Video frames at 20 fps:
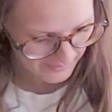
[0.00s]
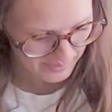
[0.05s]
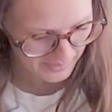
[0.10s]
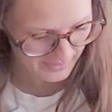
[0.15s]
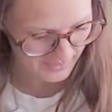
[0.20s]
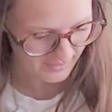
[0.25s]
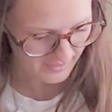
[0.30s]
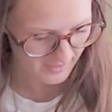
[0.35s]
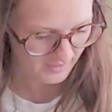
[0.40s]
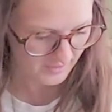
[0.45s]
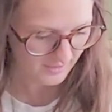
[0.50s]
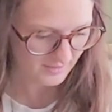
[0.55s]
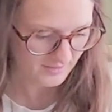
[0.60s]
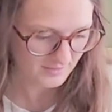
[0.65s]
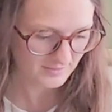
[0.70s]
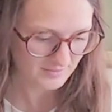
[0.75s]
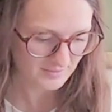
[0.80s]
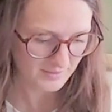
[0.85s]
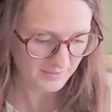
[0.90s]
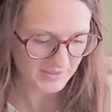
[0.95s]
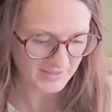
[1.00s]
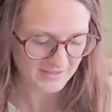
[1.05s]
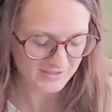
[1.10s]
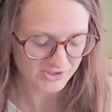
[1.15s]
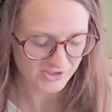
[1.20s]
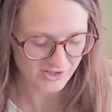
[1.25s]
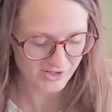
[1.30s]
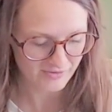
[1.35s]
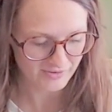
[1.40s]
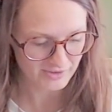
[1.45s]
but I mean,
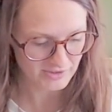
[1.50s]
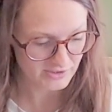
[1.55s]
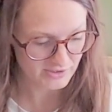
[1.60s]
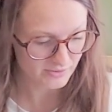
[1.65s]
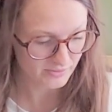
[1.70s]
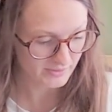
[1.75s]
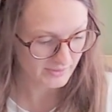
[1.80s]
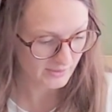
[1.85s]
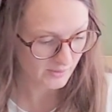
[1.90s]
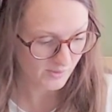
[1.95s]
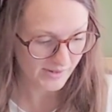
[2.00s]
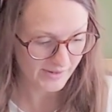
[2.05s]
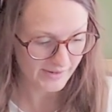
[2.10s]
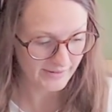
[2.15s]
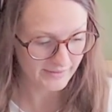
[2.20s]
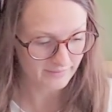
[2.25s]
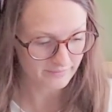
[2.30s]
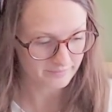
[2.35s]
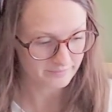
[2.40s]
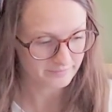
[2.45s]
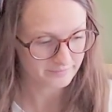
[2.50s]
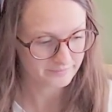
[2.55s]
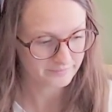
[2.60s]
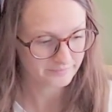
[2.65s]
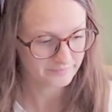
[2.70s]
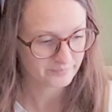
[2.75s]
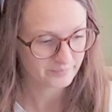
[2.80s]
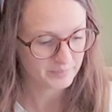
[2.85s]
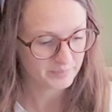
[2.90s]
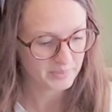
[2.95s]
actually, I really don't get why.
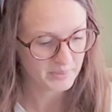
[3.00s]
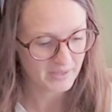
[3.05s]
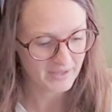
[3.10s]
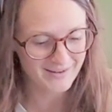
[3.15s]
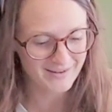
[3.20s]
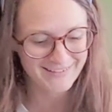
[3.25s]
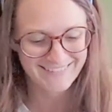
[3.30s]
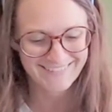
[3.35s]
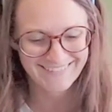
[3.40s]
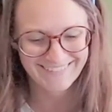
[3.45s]
But